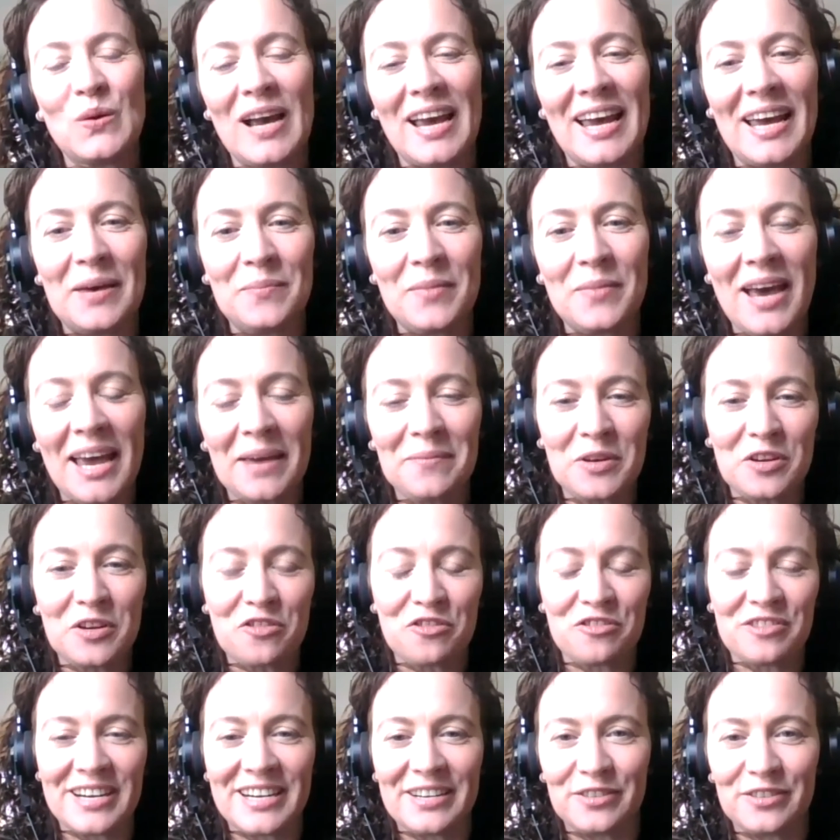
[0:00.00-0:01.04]
I'm a
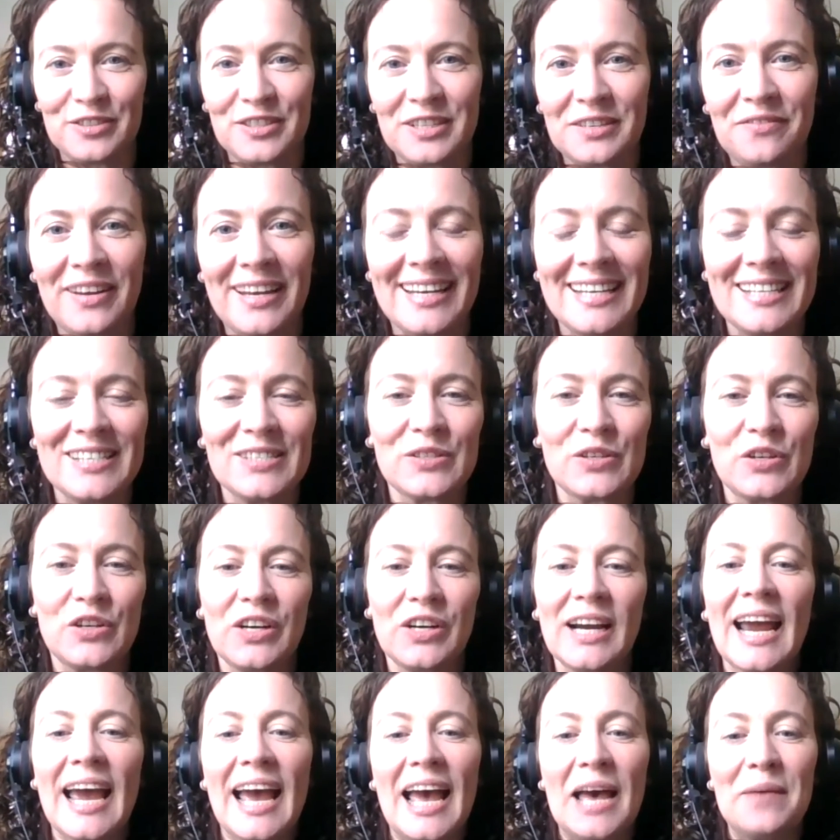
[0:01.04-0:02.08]
careers advisor.
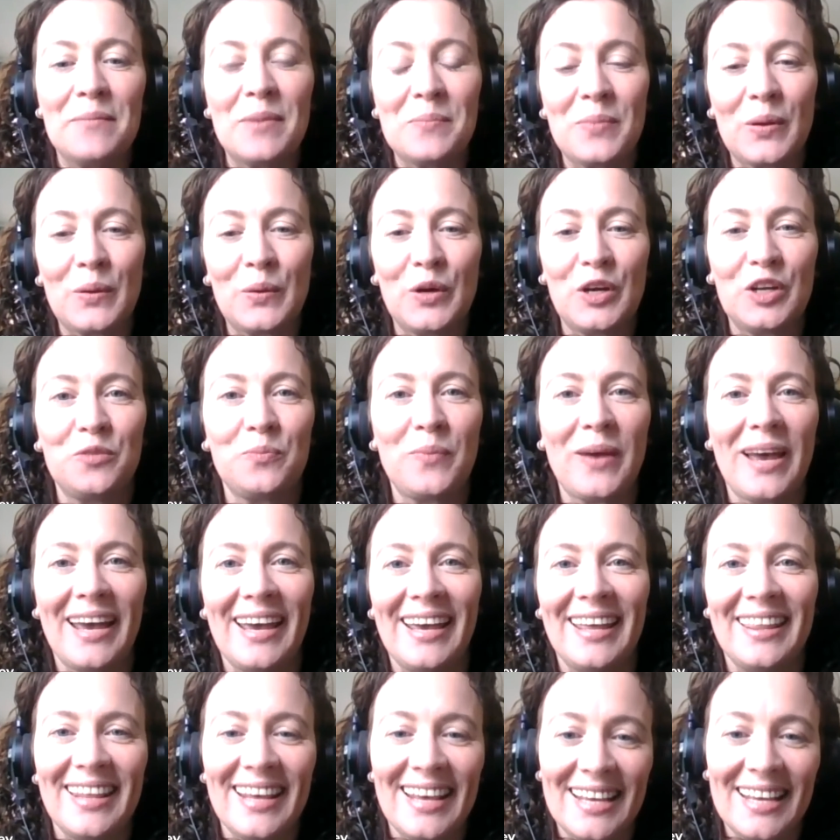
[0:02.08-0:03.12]
I'm employed by
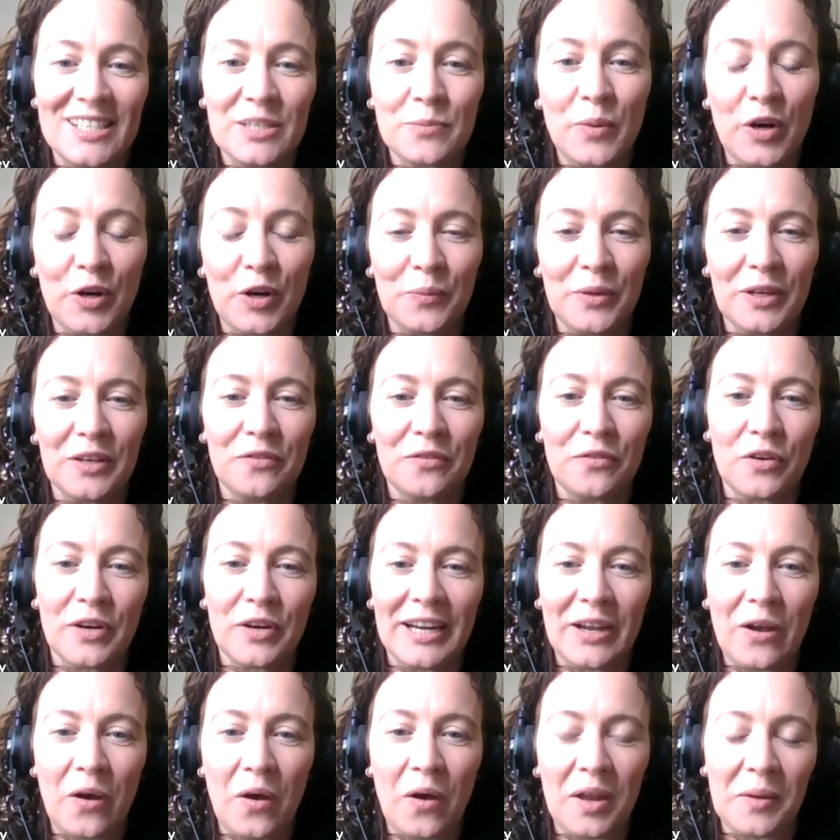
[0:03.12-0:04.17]
the Department for
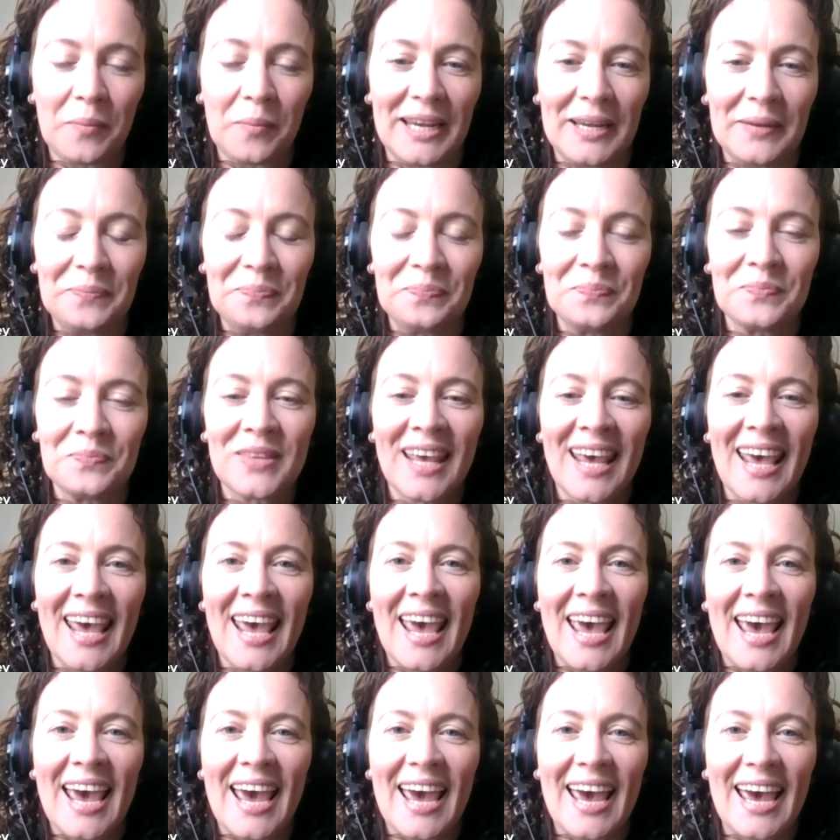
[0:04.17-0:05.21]
Economy.
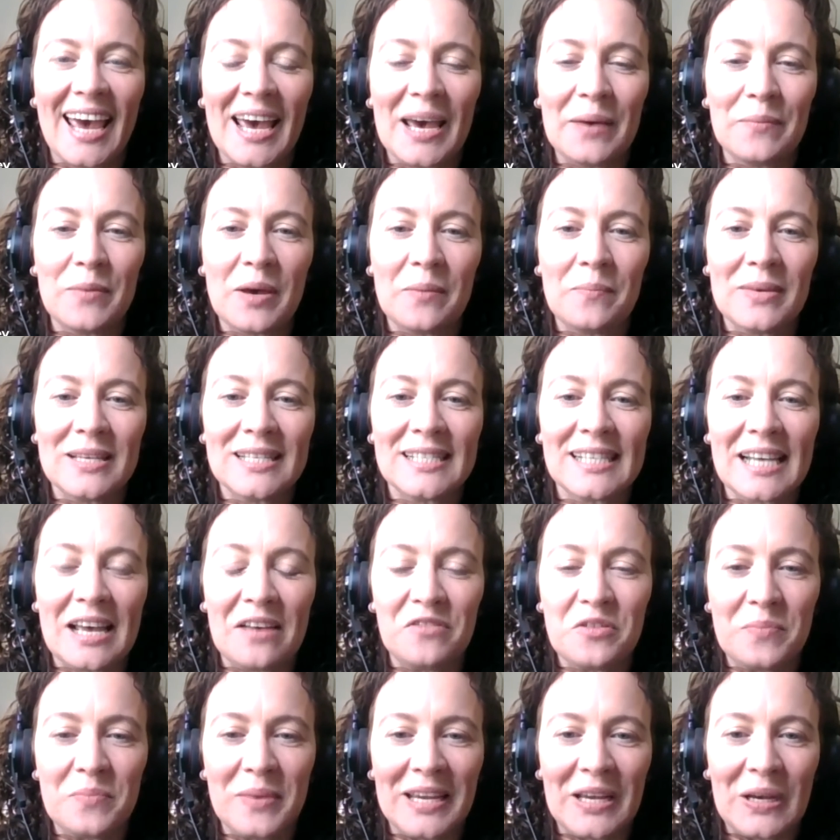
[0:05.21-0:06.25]
And myself
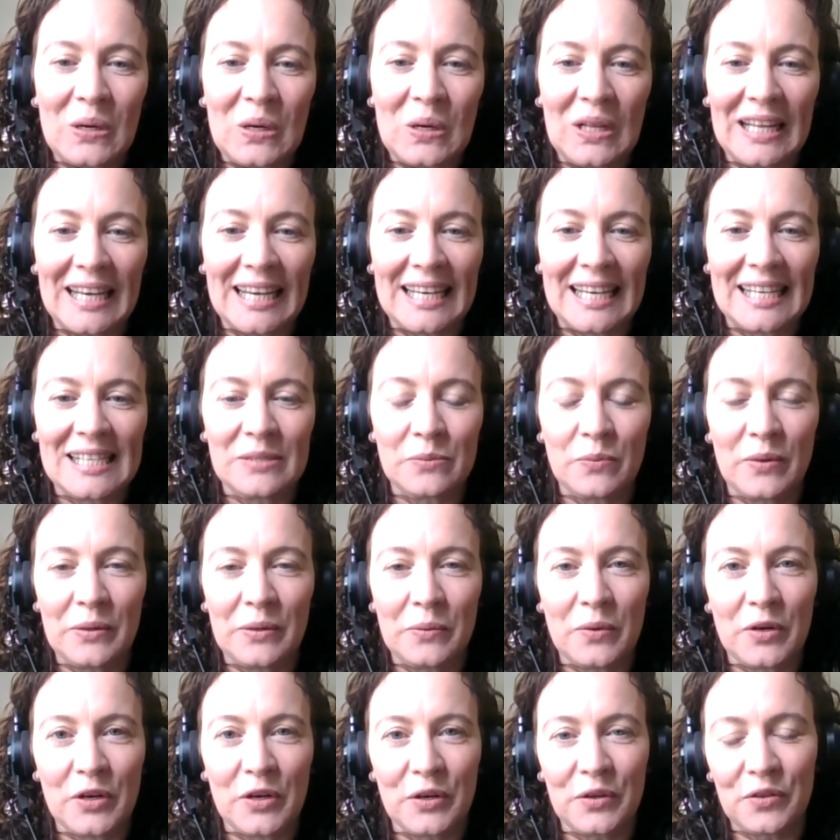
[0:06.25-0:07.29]
and my colleagues, we
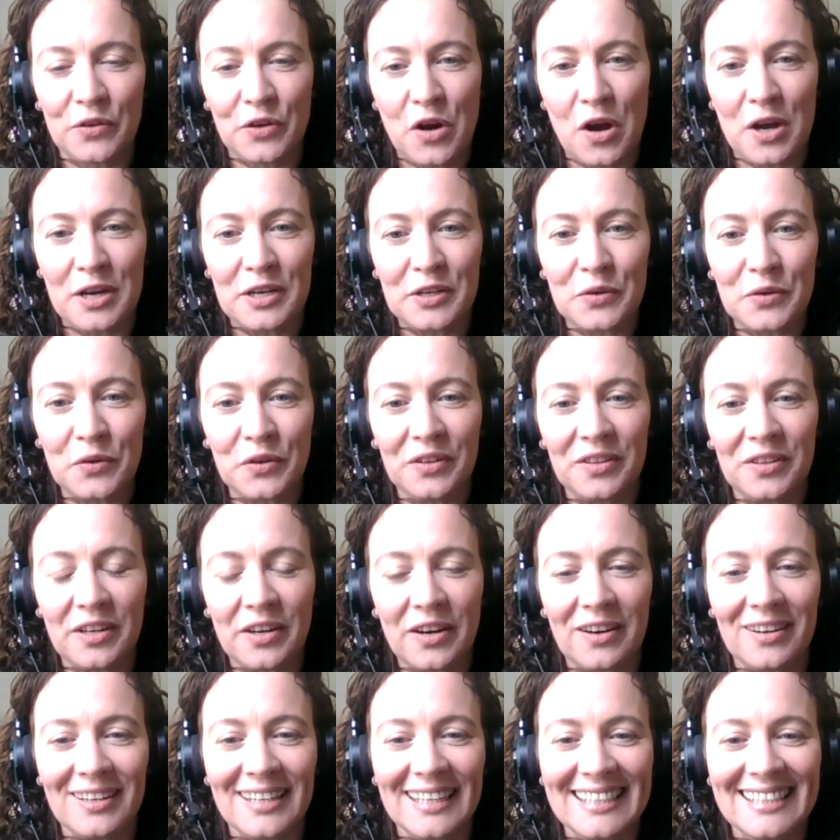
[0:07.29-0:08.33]
work throughout Northern
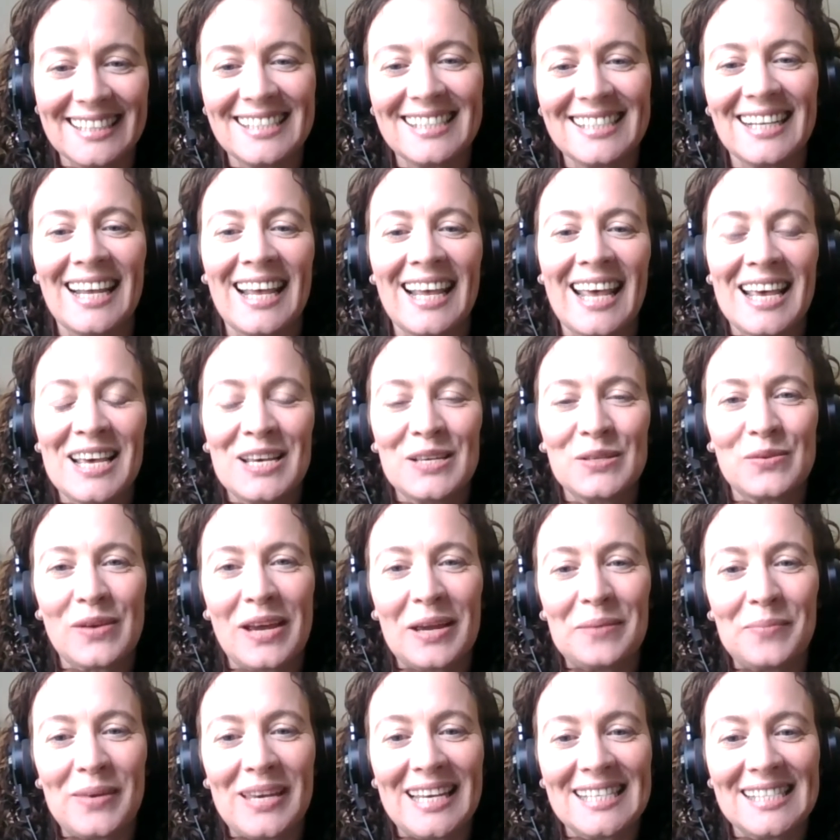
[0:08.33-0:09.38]
Ireland. So
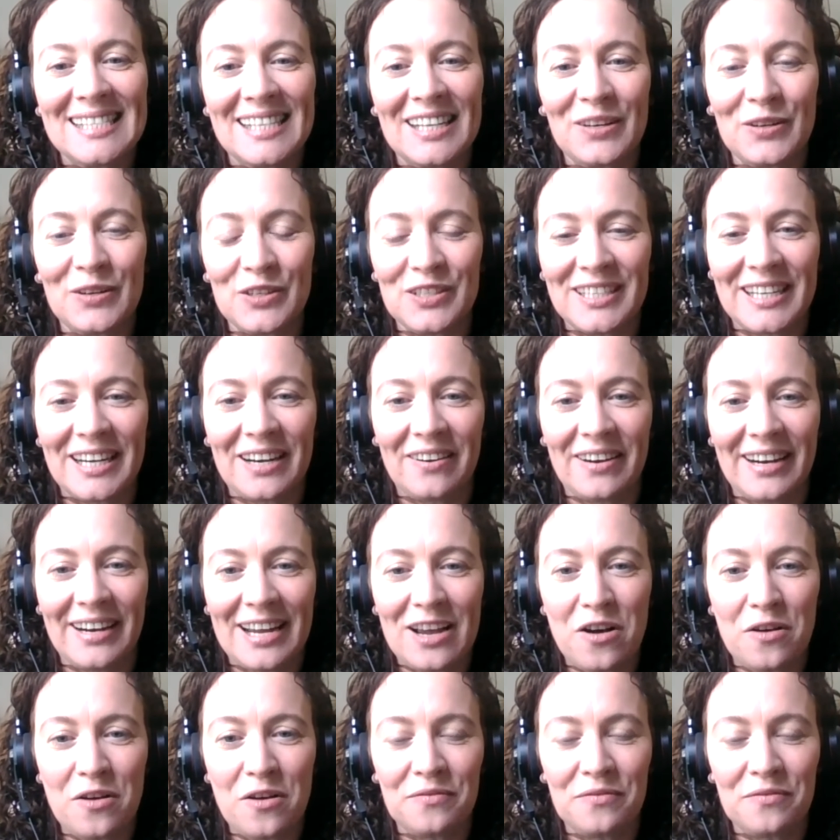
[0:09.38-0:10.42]
I'm based in our dairy
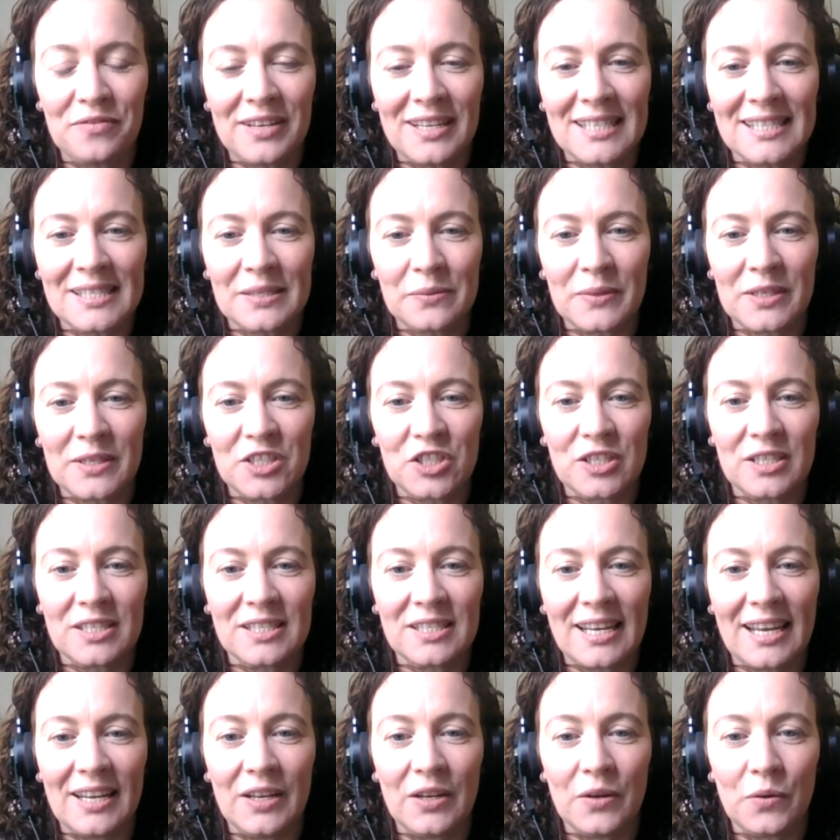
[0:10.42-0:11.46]
office, which is
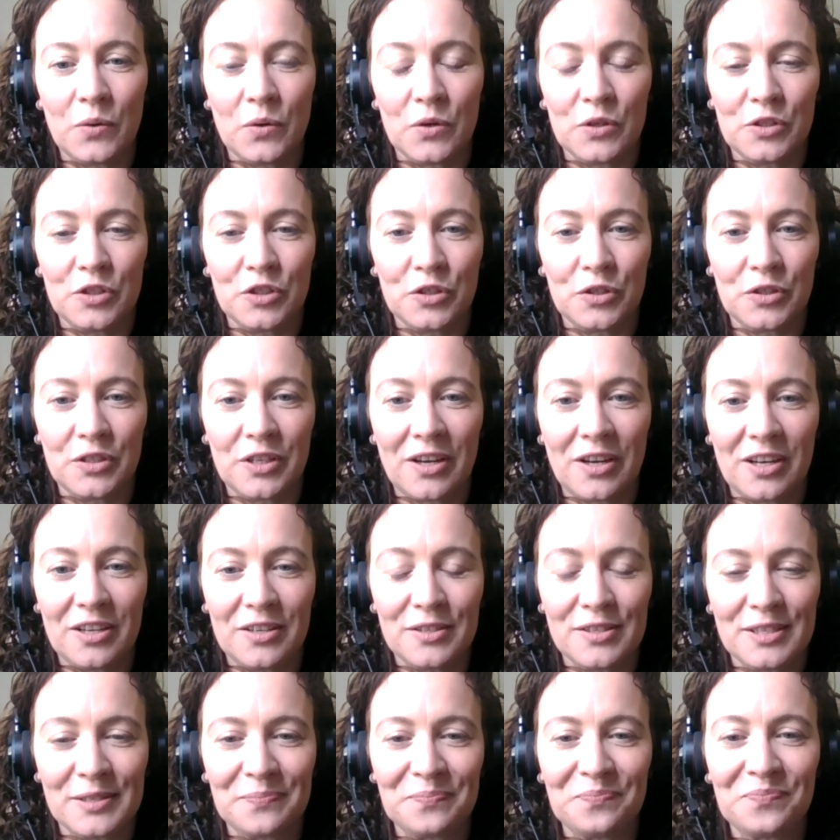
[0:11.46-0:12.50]
in Orchard
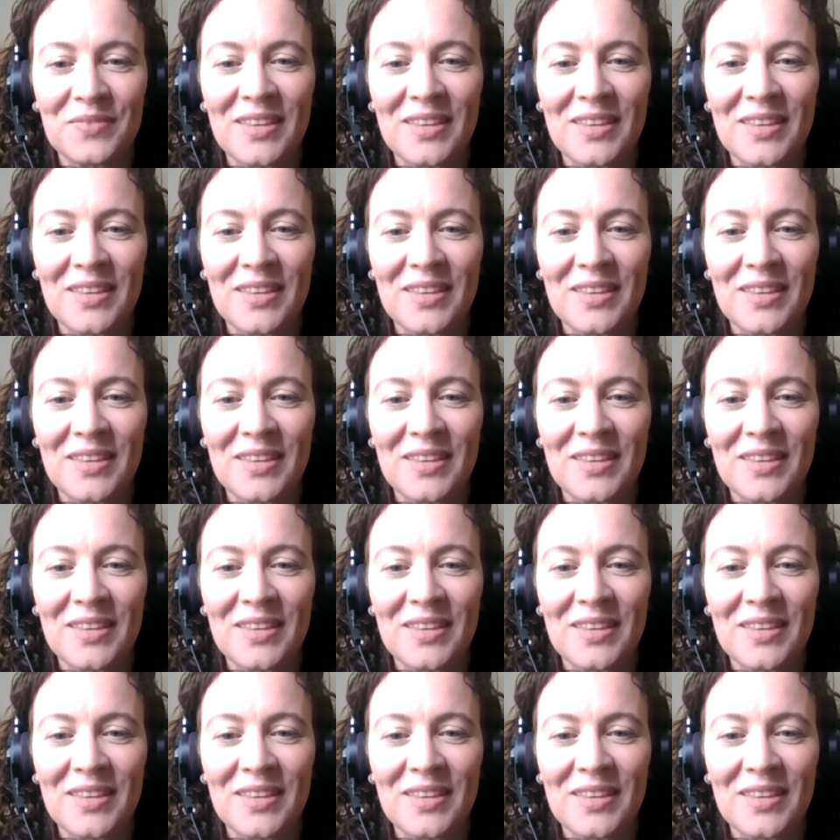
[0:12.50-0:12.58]
House.